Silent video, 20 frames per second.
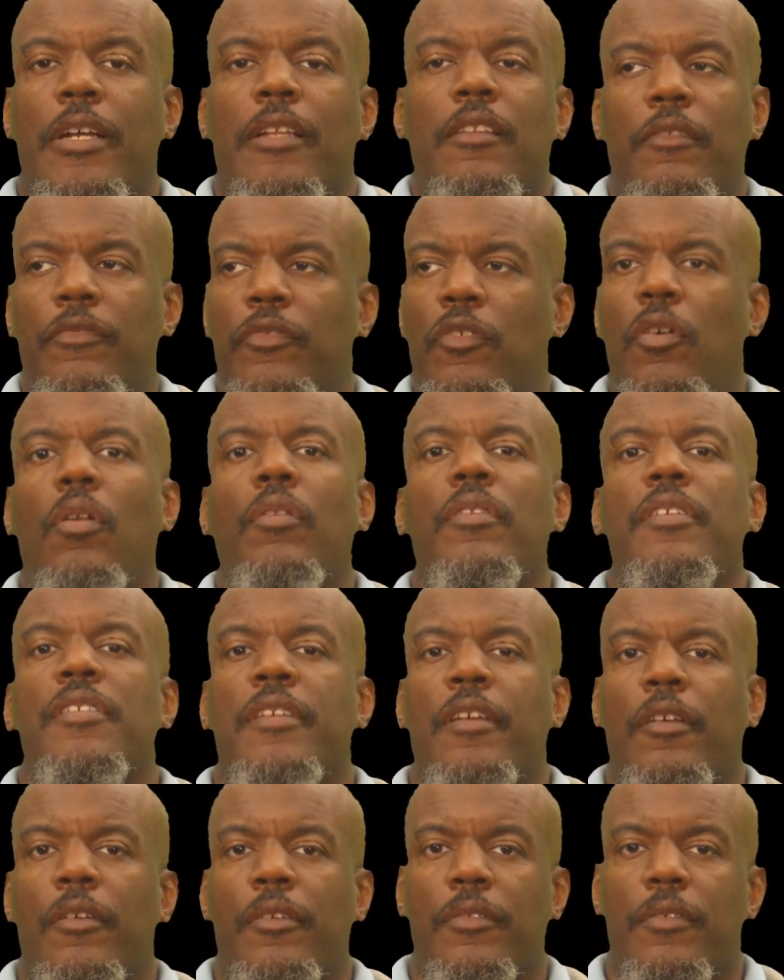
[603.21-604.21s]
I love all these
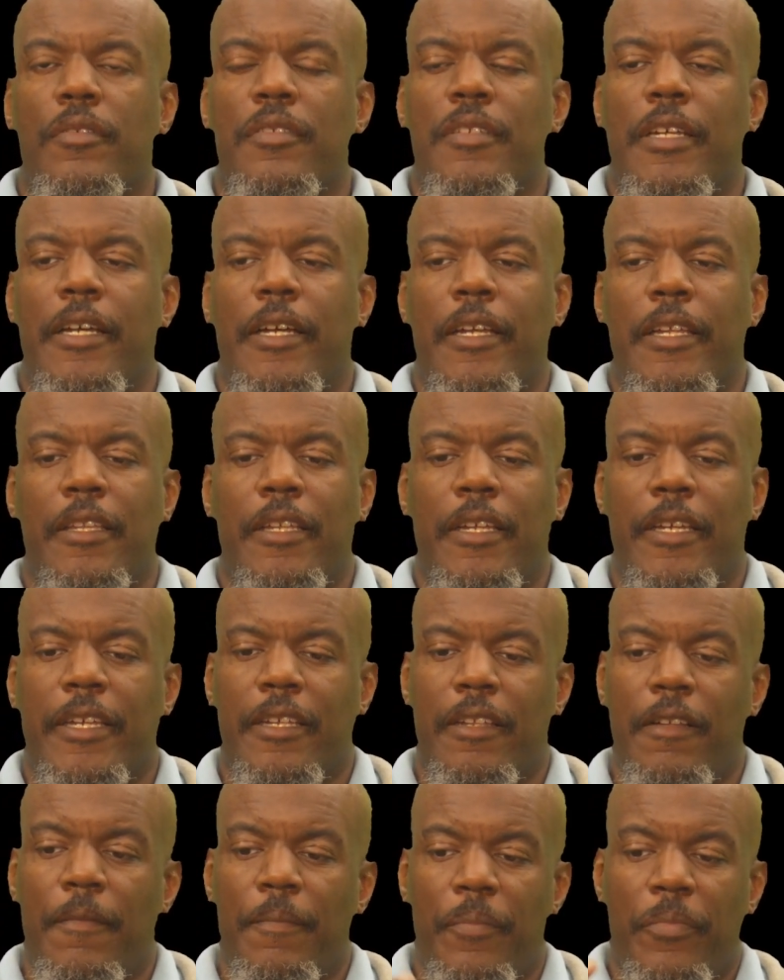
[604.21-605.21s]
characters.
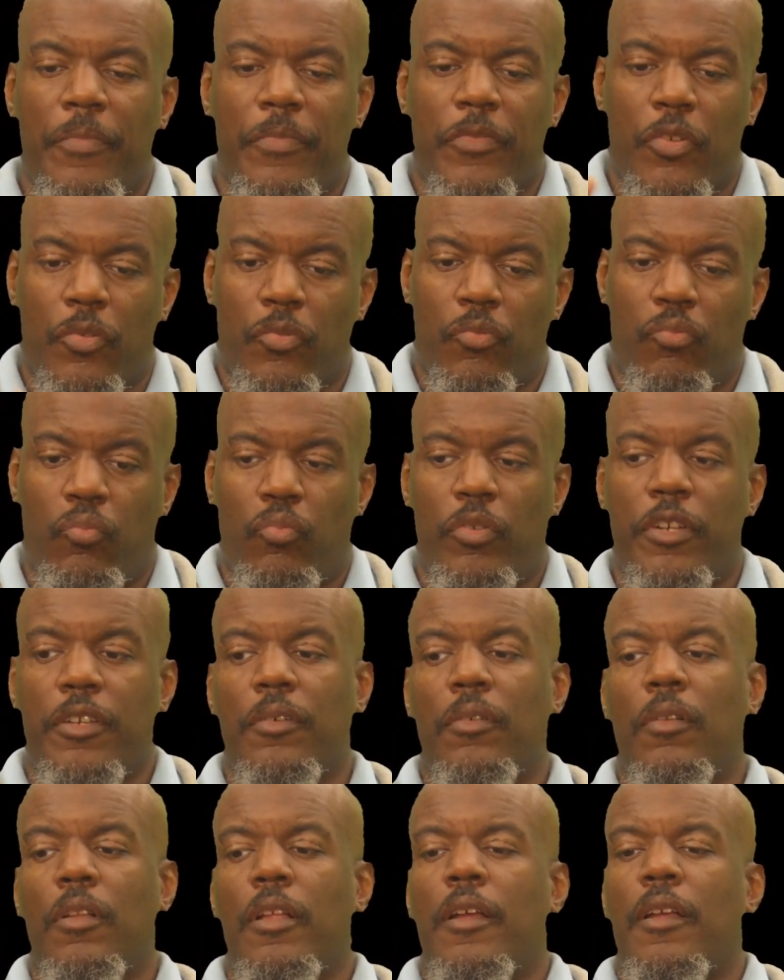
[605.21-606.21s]
They're
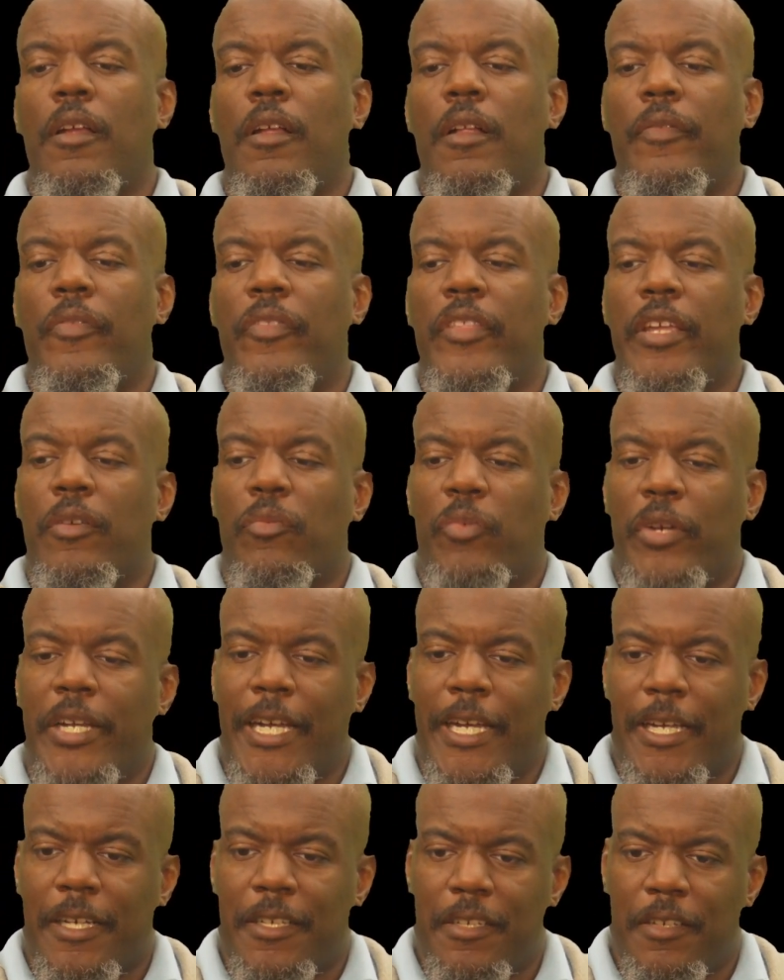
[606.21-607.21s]
real. They
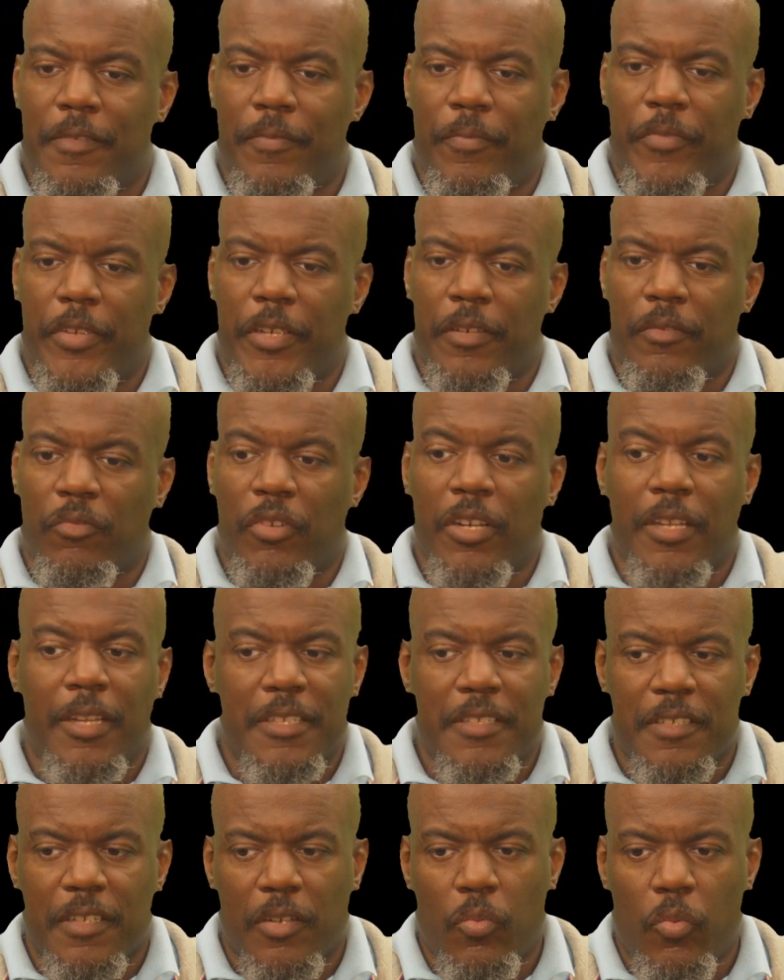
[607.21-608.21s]
react in
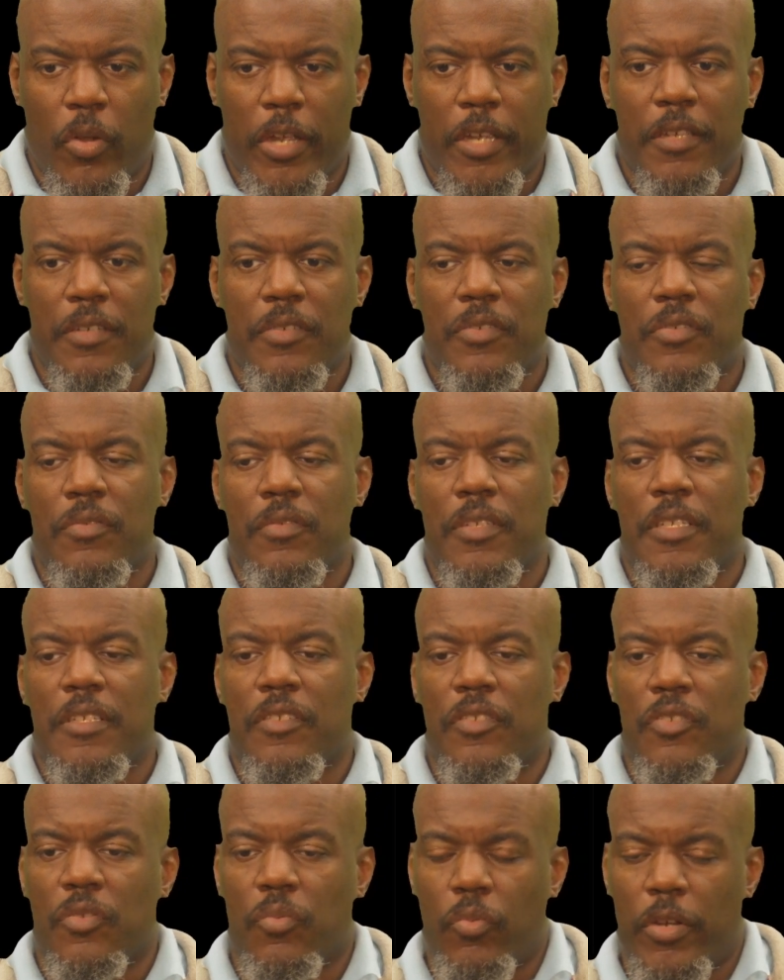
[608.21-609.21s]
realistic ways to these
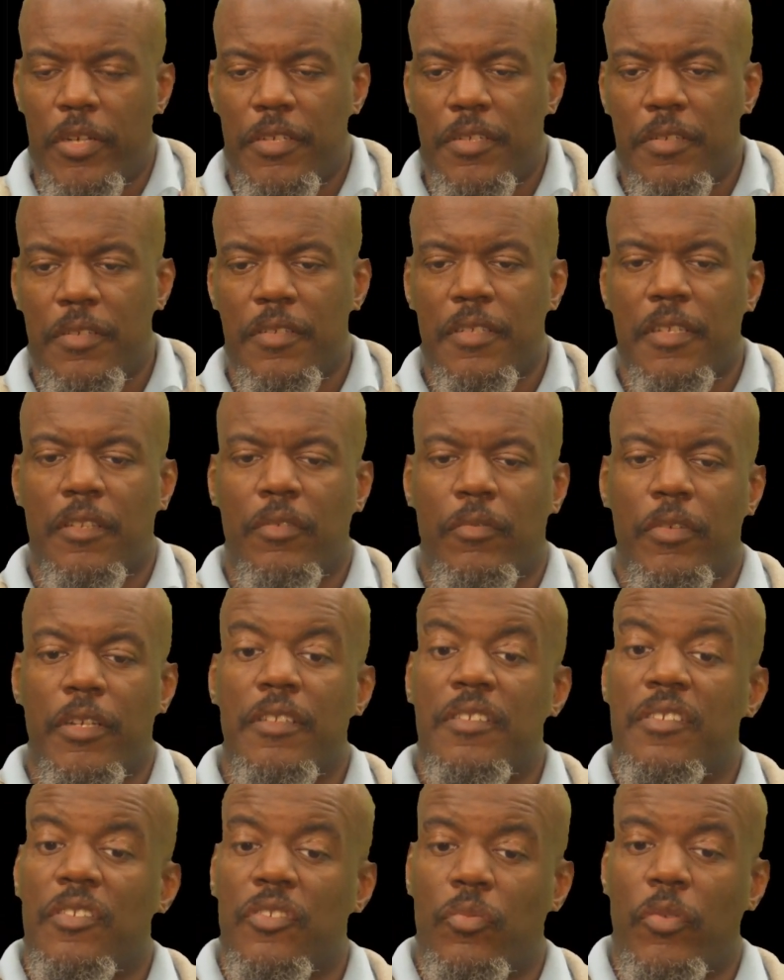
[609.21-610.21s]
situations that they're in.
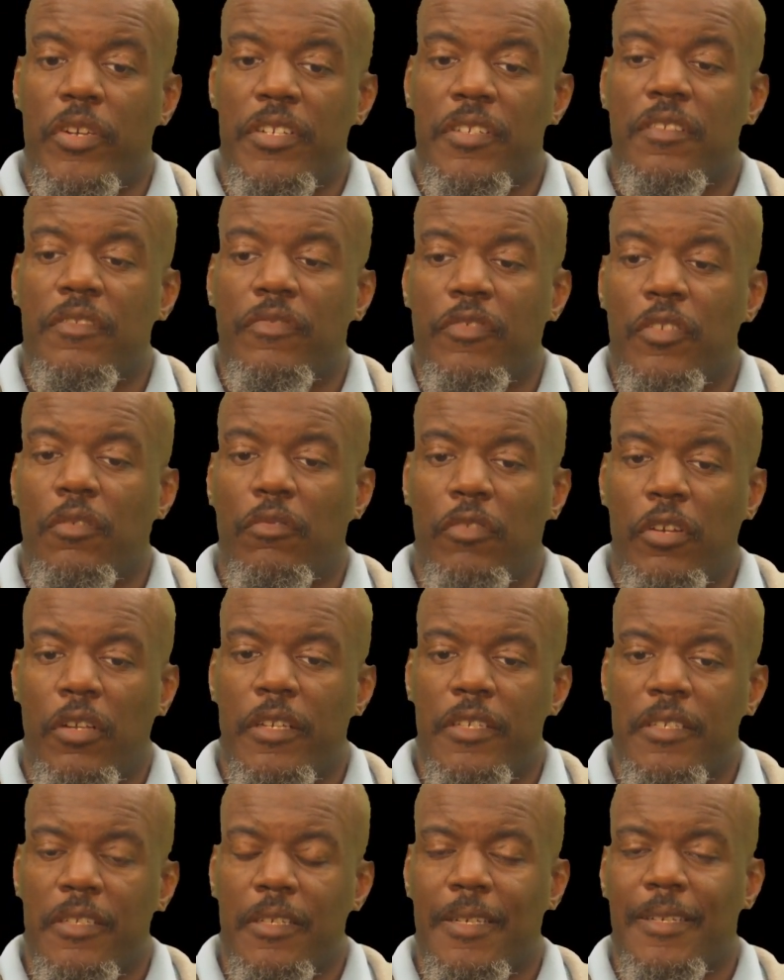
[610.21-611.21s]
Situations feel
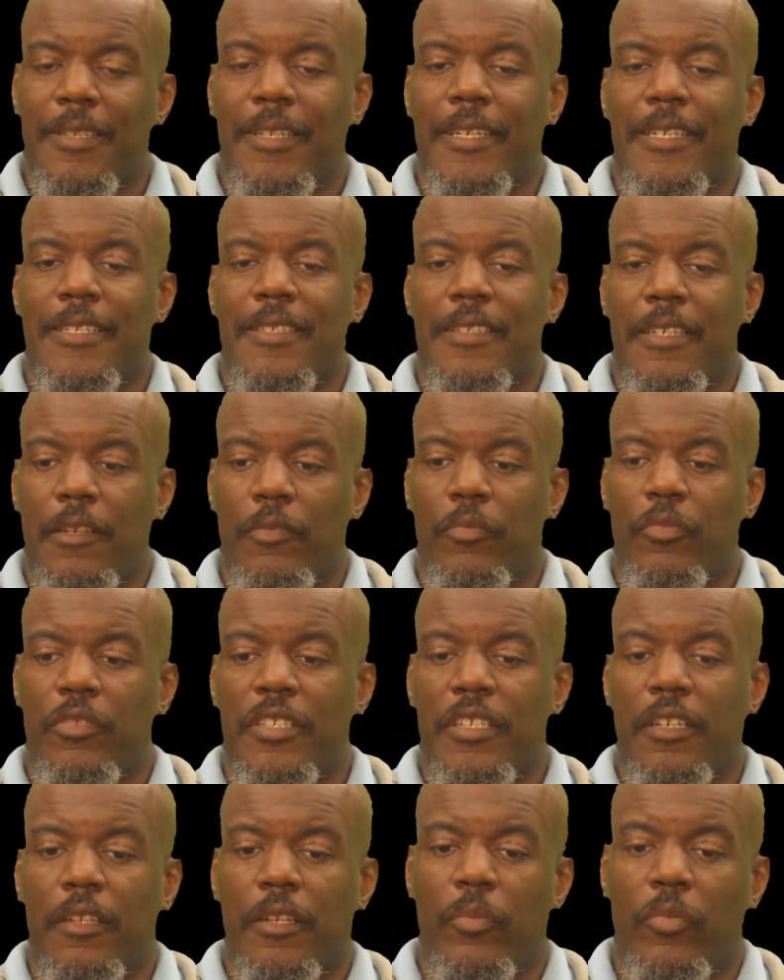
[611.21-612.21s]
realistic, like I said, with
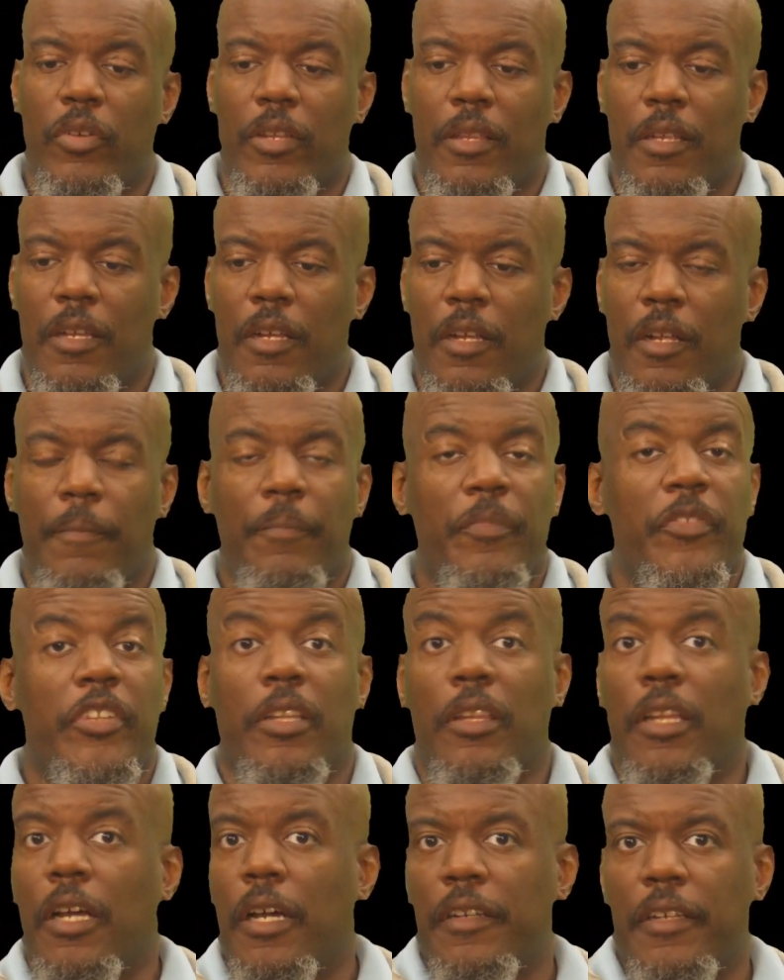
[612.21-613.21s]
dealing with
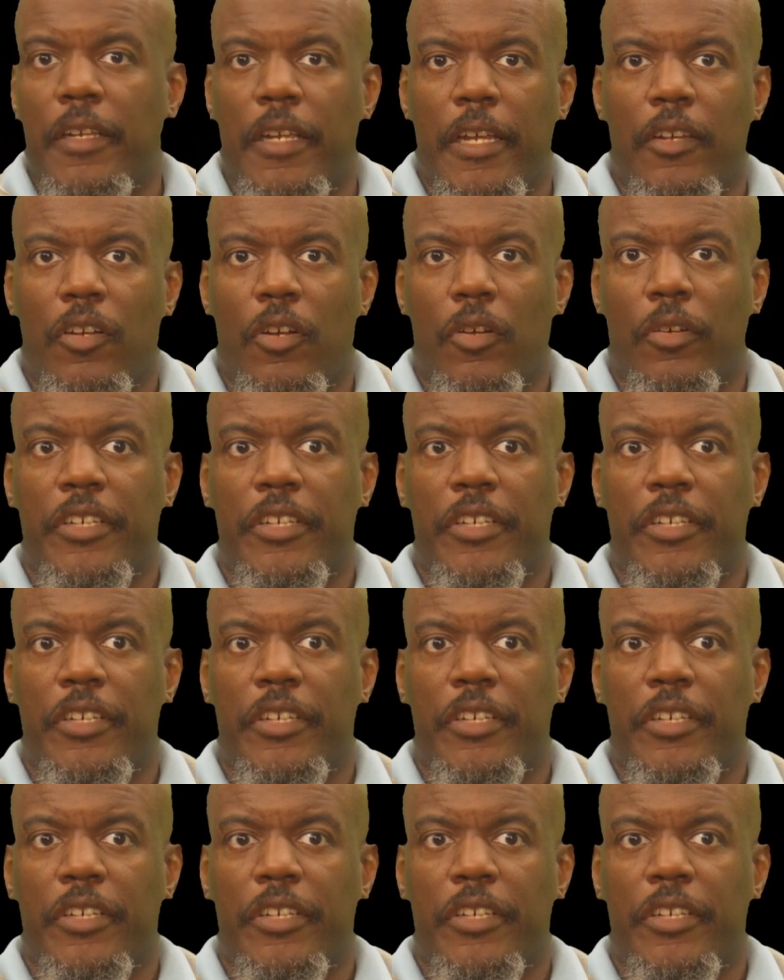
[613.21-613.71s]
Yolanda and her